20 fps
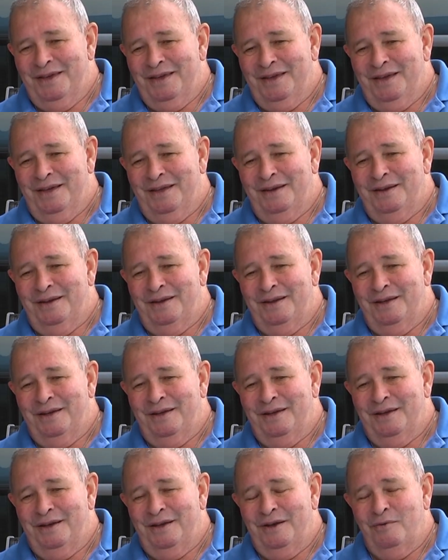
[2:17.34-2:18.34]
and
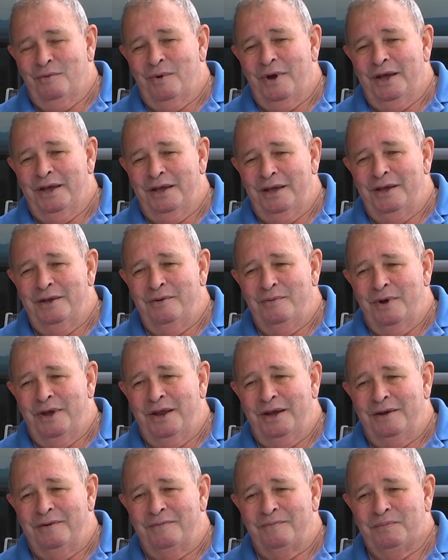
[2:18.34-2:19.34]
away he
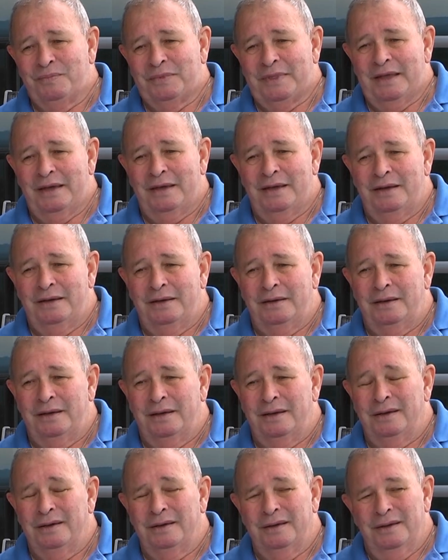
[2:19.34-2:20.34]
went. And
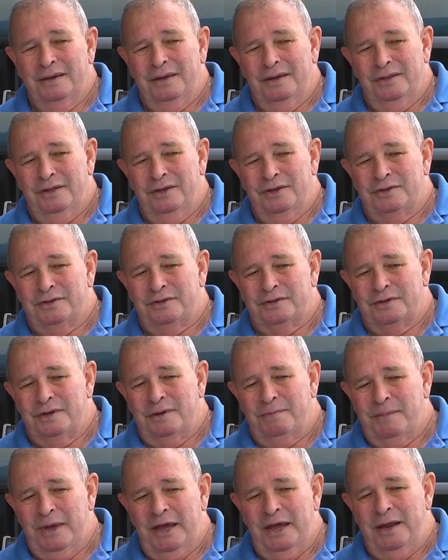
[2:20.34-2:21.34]
this
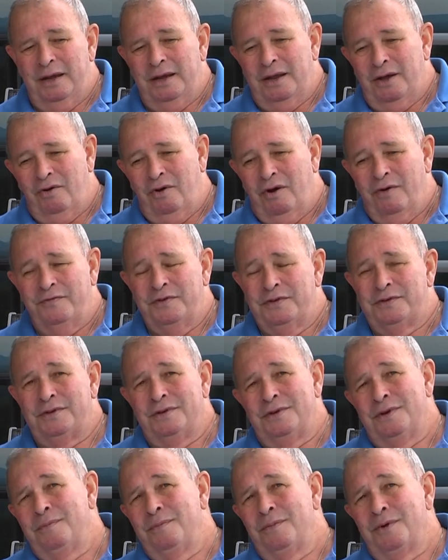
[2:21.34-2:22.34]
man obviously
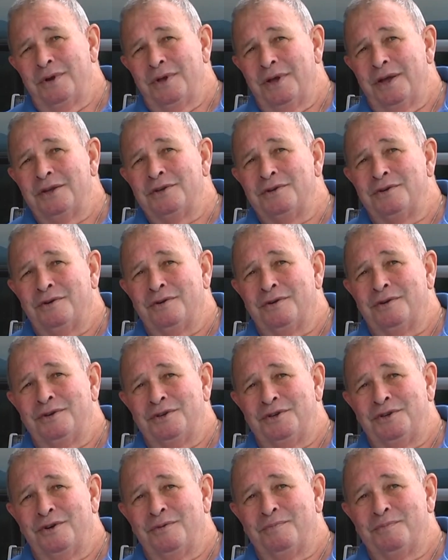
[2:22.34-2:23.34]
didn't want to get shot and
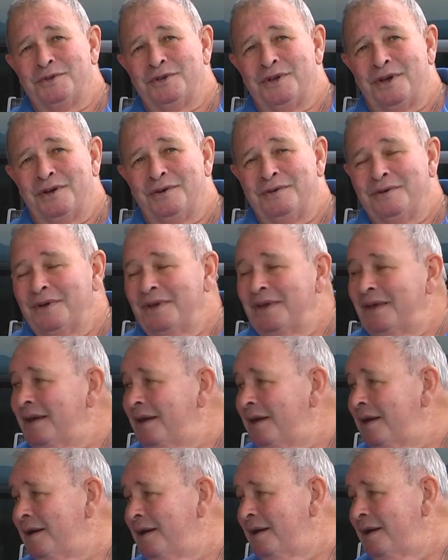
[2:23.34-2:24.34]
chopped, so
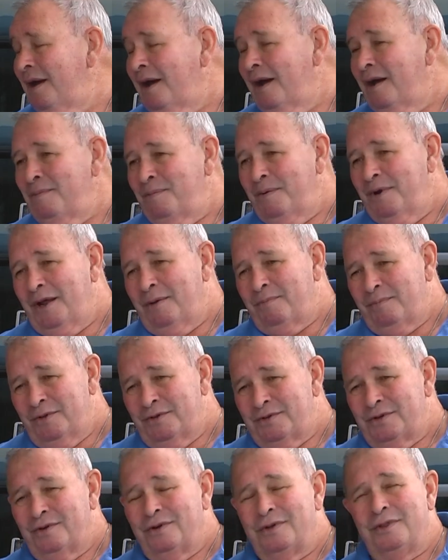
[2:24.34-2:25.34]
he opened up the
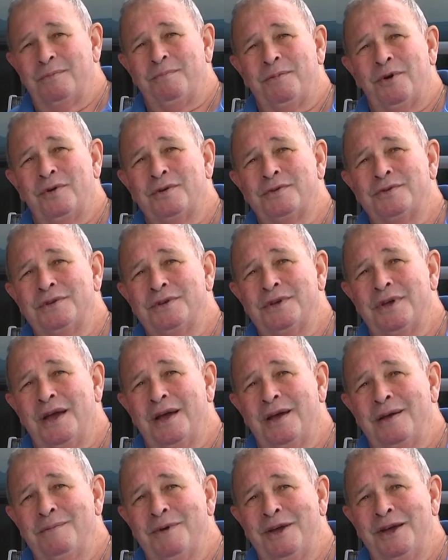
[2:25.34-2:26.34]
side of the box and
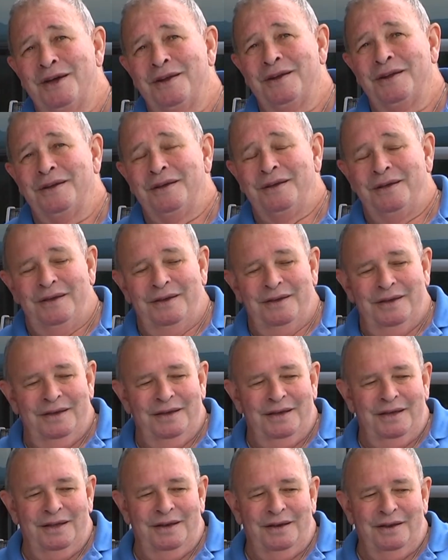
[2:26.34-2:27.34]
came out.
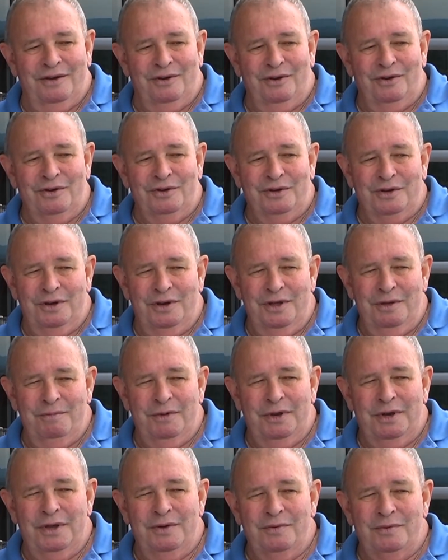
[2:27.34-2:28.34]
And I looked at him
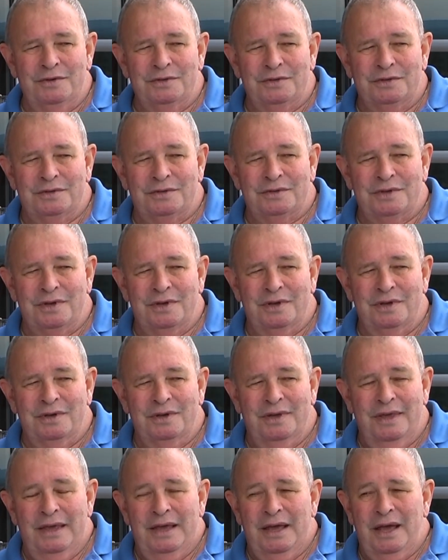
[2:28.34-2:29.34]
and he was
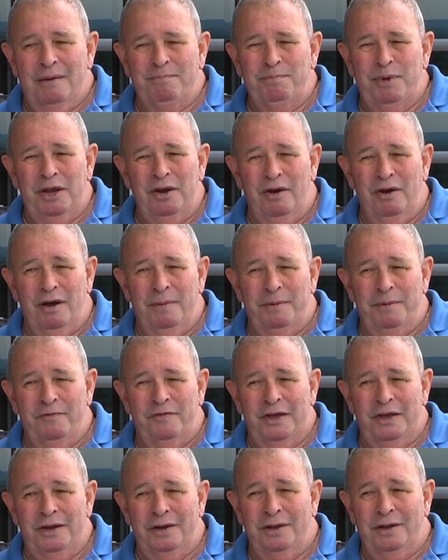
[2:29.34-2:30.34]
a bit
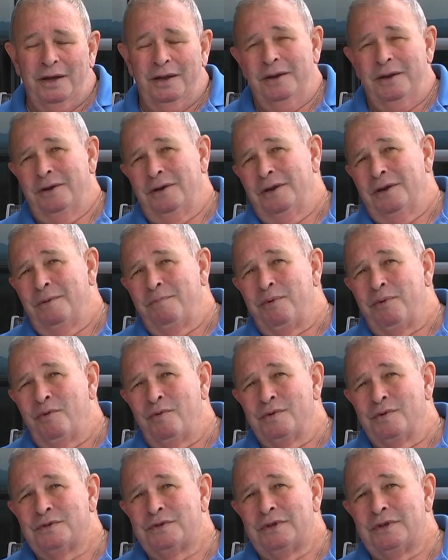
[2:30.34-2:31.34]
hyperventilated, in a
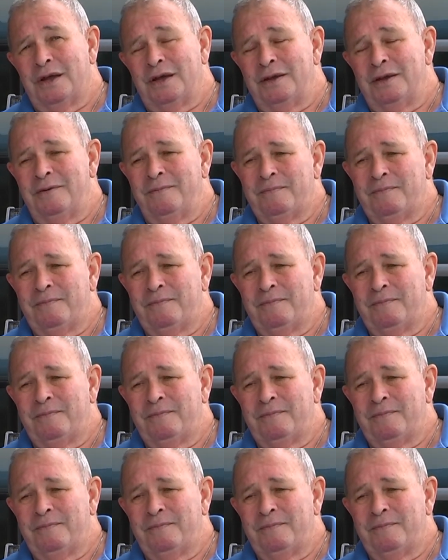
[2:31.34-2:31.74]
poor state.